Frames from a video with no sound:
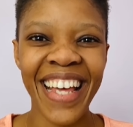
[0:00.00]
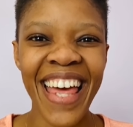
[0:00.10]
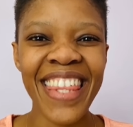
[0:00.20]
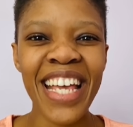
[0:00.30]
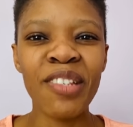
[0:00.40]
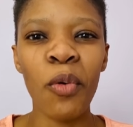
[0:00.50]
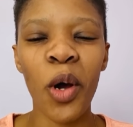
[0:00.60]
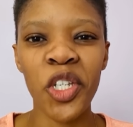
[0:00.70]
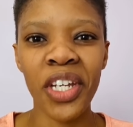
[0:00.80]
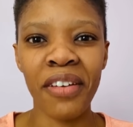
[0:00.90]
Thanks for
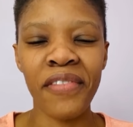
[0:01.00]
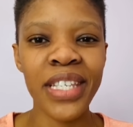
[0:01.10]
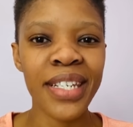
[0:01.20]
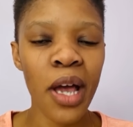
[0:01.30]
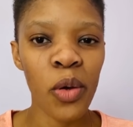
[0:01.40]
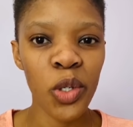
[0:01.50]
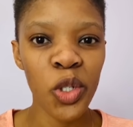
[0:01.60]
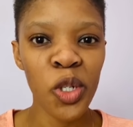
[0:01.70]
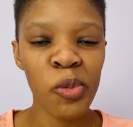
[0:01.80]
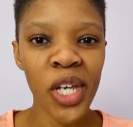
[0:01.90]
watching. Visit our
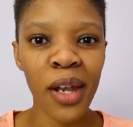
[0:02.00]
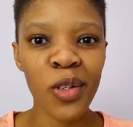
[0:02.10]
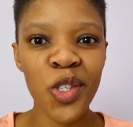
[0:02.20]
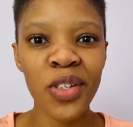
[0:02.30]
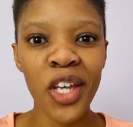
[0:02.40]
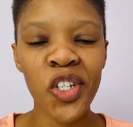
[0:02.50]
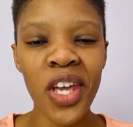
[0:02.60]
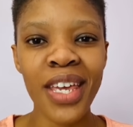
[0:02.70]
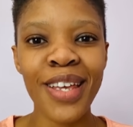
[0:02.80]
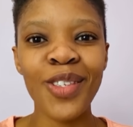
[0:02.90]
YouTube channel Tuna
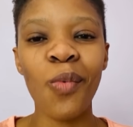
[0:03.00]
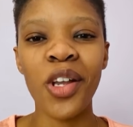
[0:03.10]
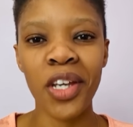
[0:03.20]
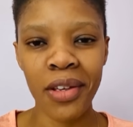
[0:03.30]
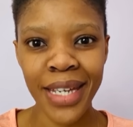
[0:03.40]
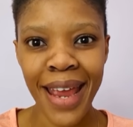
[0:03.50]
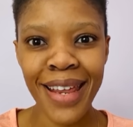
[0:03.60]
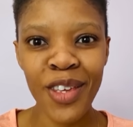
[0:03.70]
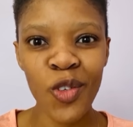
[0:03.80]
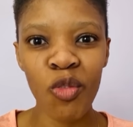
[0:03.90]
Cheki to watch our daily
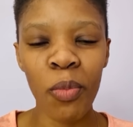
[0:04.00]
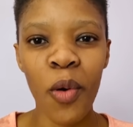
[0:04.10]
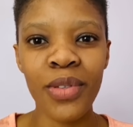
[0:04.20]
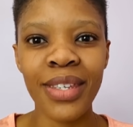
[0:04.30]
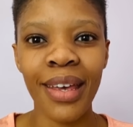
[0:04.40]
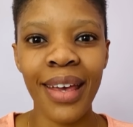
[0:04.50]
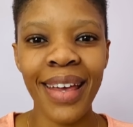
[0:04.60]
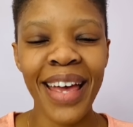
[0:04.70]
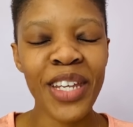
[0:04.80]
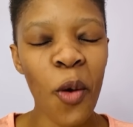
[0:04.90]
news reports
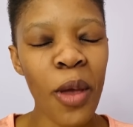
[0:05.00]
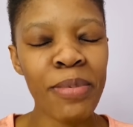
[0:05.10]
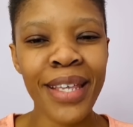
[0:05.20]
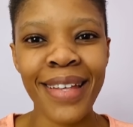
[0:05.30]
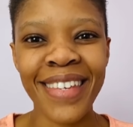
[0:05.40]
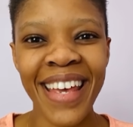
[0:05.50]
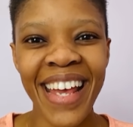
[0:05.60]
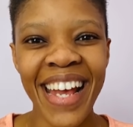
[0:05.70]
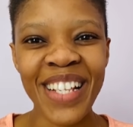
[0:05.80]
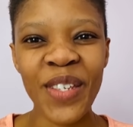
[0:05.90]
and our website
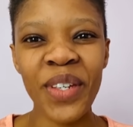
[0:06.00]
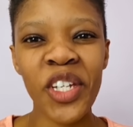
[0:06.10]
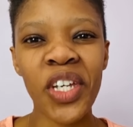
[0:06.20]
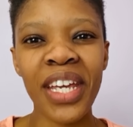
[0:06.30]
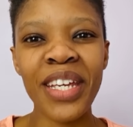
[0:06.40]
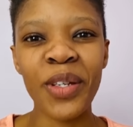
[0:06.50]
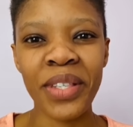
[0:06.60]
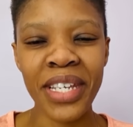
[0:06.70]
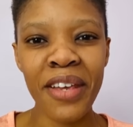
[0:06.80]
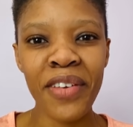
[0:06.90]
at
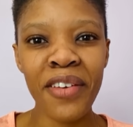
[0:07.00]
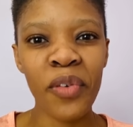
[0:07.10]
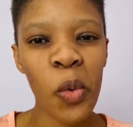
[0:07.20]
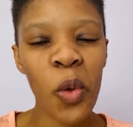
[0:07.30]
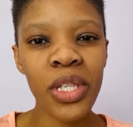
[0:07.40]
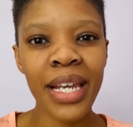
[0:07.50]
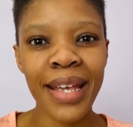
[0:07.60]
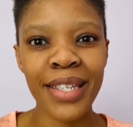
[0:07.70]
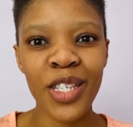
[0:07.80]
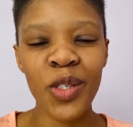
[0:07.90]
tunacheki.tv for all the
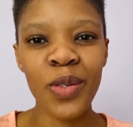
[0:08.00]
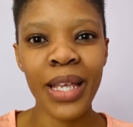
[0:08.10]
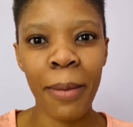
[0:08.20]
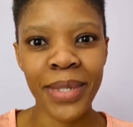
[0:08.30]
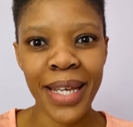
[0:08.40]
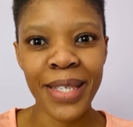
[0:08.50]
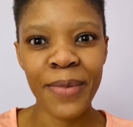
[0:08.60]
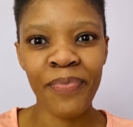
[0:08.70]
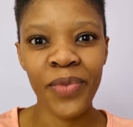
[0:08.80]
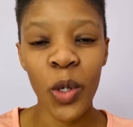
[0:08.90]
latest news updates.
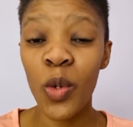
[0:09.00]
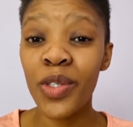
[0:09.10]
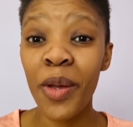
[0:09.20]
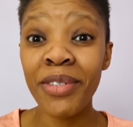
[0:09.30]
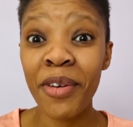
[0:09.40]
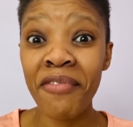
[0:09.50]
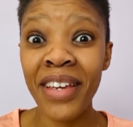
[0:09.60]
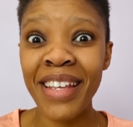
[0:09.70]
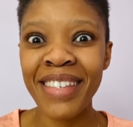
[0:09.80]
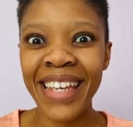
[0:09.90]
Also, don't
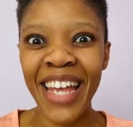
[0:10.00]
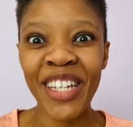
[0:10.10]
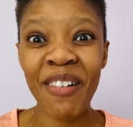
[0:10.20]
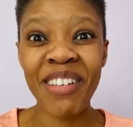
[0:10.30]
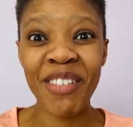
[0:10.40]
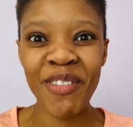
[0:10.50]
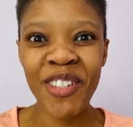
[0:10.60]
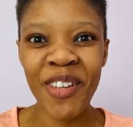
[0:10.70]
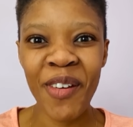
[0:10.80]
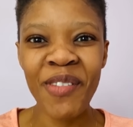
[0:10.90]
forget to catch our new
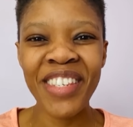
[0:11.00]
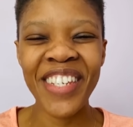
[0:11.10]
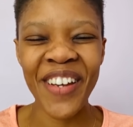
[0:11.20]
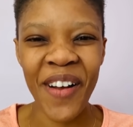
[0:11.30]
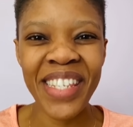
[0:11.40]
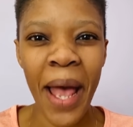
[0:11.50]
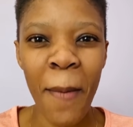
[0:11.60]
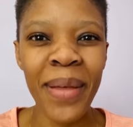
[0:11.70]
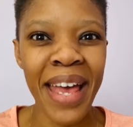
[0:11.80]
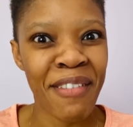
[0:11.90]
show, Start
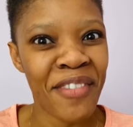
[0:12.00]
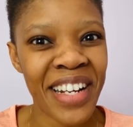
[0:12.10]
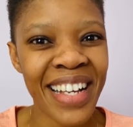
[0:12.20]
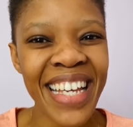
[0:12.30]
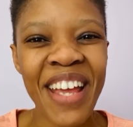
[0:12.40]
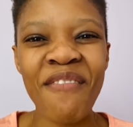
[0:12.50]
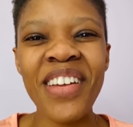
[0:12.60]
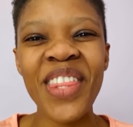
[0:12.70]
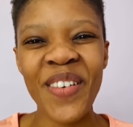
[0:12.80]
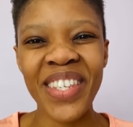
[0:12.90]
Up Africa, every
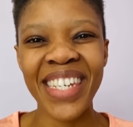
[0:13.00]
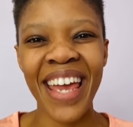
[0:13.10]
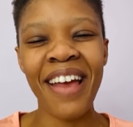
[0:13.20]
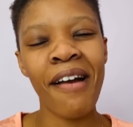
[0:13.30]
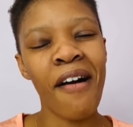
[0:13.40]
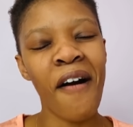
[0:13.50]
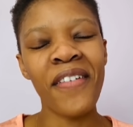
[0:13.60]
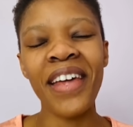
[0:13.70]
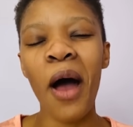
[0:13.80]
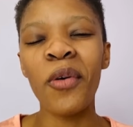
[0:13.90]
Thursday
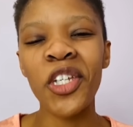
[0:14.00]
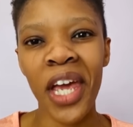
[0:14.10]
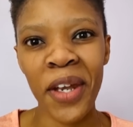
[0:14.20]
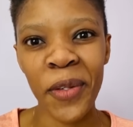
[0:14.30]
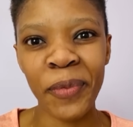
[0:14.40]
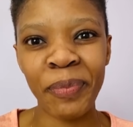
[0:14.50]
on our channel.